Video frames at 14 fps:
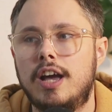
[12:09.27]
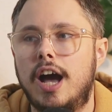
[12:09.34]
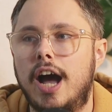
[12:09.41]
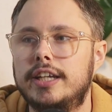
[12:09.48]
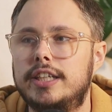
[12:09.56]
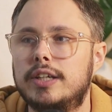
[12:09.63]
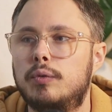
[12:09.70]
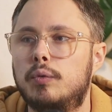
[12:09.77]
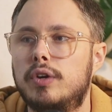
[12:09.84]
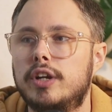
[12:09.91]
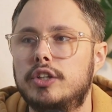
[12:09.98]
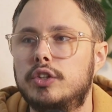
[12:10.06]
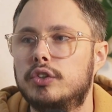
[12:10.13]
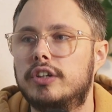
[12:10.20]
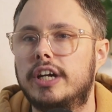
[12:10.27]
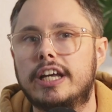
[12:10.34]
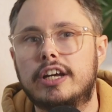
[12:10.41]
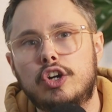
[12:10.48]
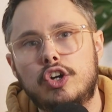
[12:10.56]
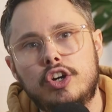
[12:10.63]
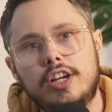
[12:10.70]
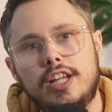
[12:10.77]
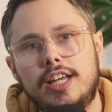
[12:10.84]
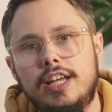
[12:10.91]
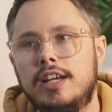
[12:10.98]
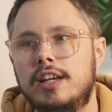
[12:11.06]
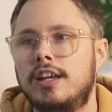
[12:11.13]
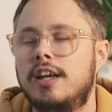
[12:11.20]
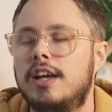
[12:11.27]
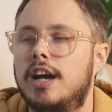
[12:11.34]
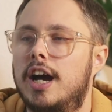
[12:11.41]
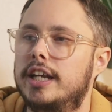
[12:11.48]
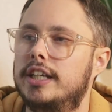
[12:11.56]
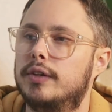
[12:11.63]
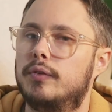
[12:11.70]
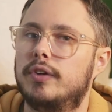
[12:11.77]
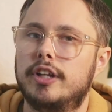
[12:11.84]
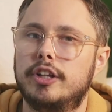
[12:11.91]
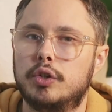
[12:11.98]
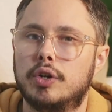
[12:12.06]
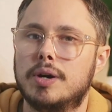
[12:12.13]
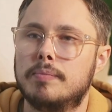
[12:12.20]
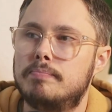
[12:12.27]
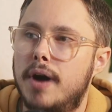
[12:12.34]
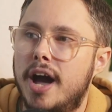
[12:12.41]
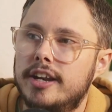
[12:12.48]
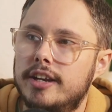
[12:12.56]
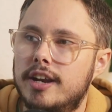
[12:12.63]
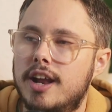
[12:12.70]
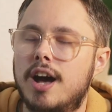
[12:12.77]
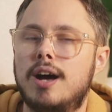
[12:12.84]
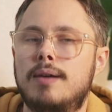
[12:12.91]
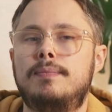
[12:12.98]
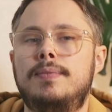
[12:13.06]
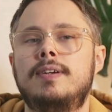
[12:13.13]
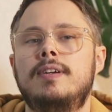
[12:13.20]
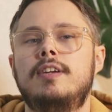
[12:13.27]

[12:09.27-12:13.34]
I didn't want to do like a hoodie. I didn't want to do a button up.